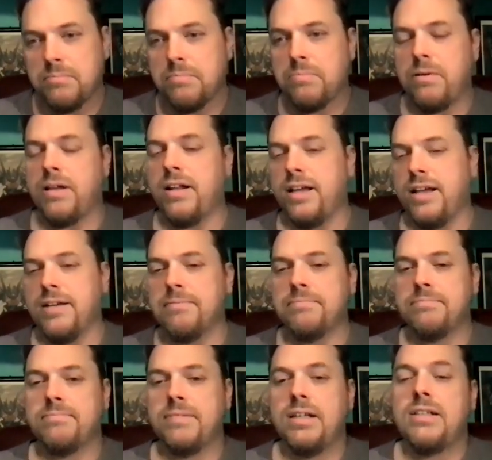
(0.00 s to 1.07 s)
But
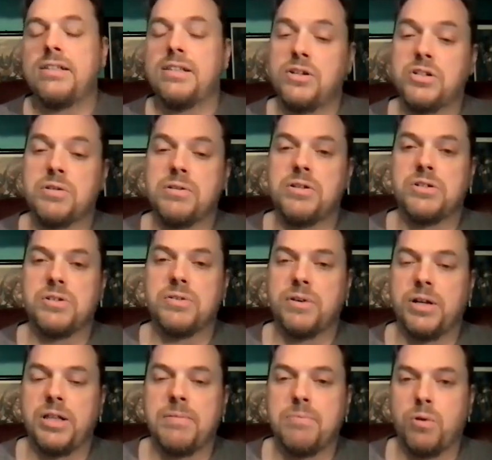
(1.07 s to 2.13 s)
there's a
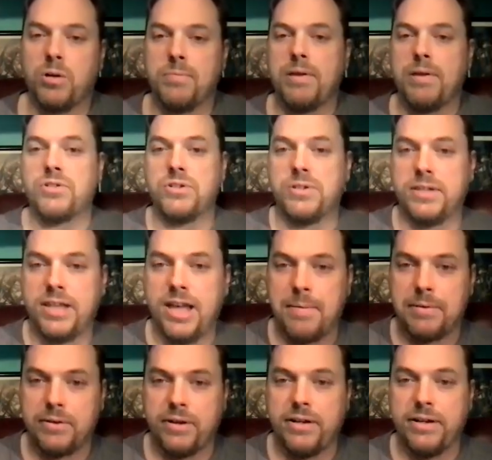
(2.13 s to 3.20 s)
really important message in the
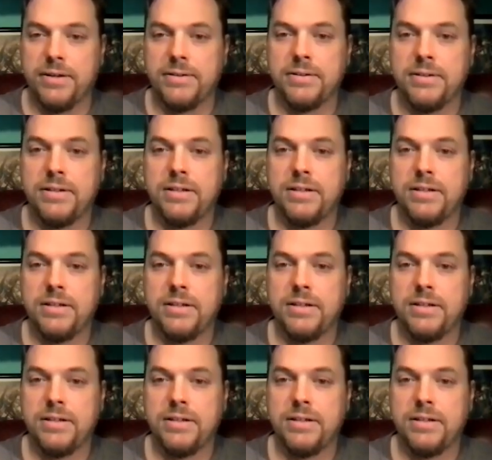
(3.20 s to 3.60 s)
comic right here.